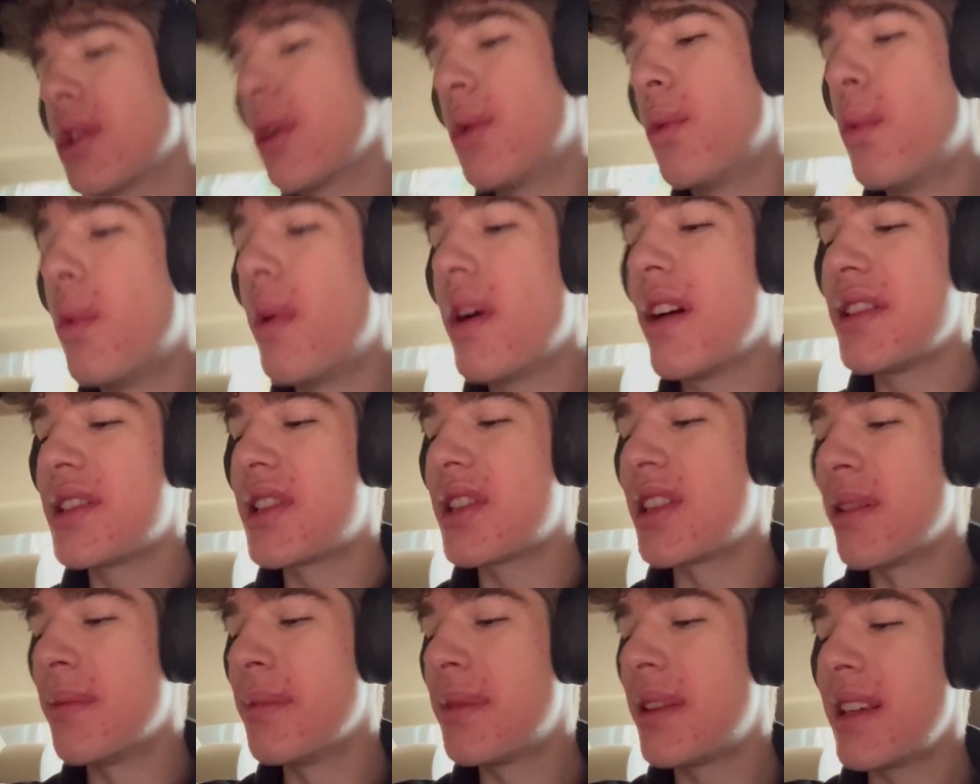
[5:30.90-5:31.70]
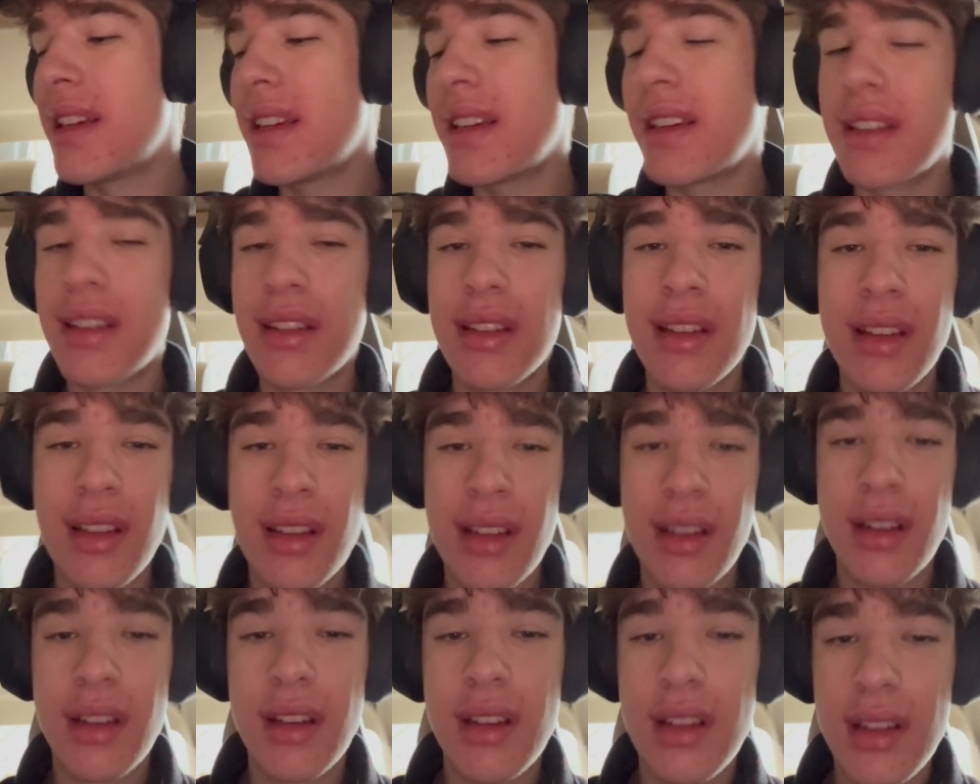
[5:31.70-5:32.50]
where something
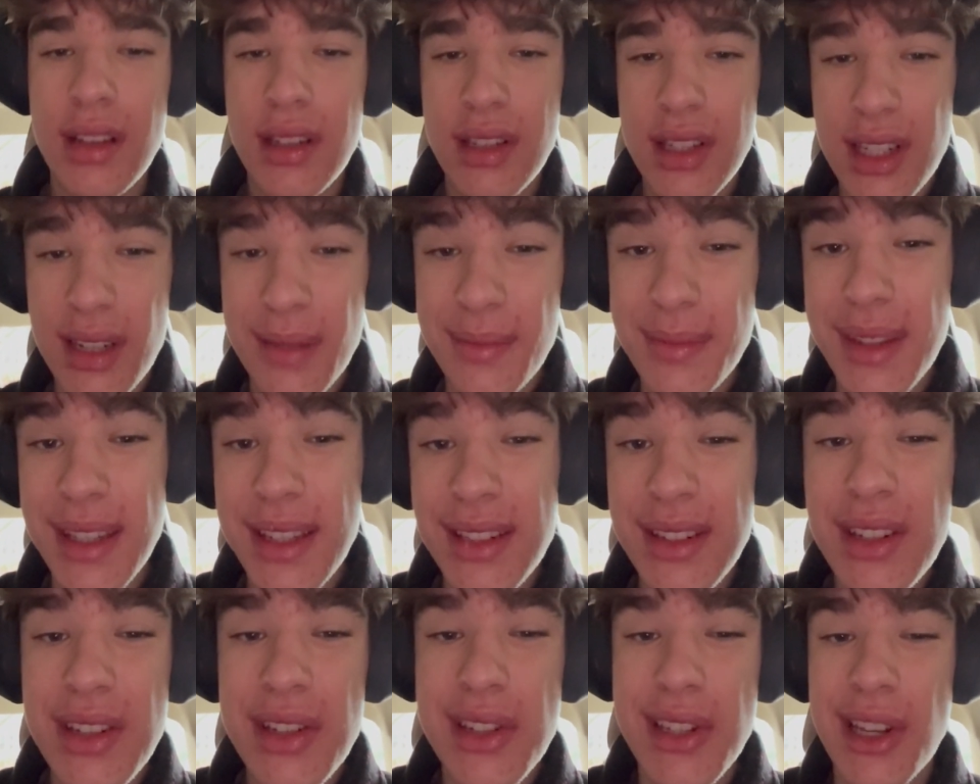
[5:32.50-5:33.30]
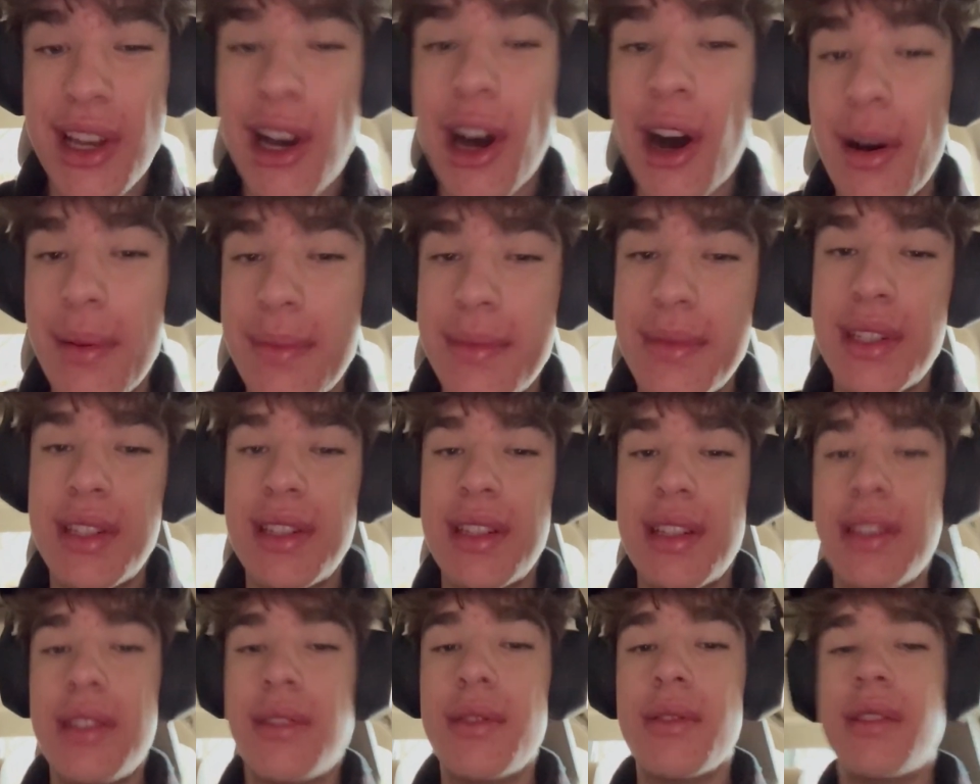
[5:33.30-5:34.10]
something just comes
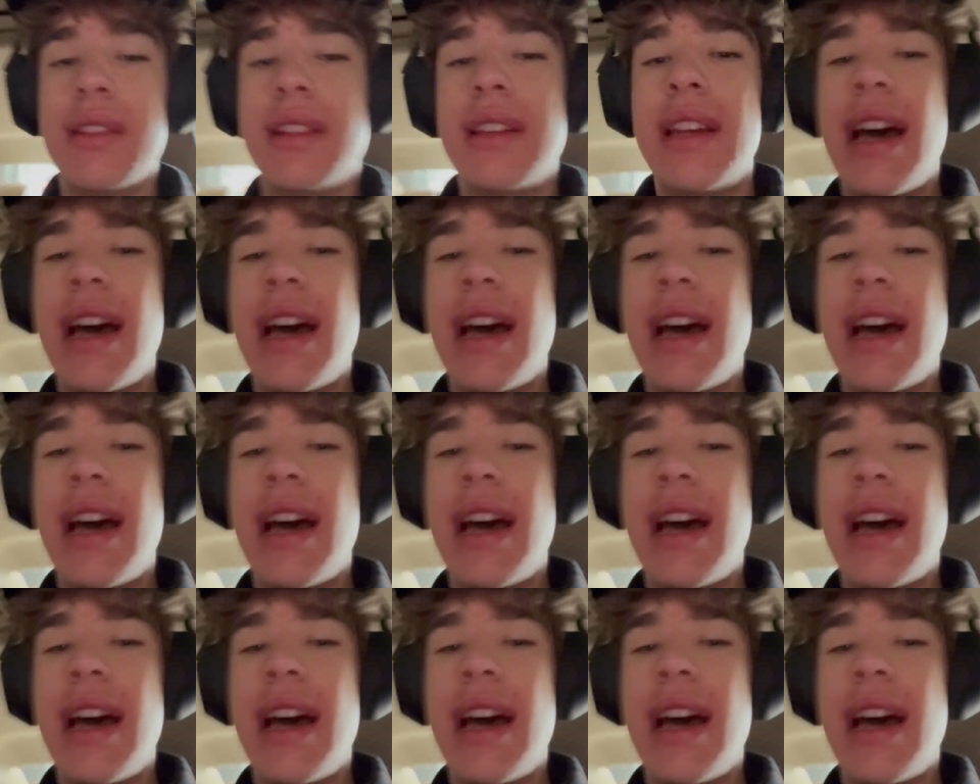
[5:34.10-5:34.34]
to you an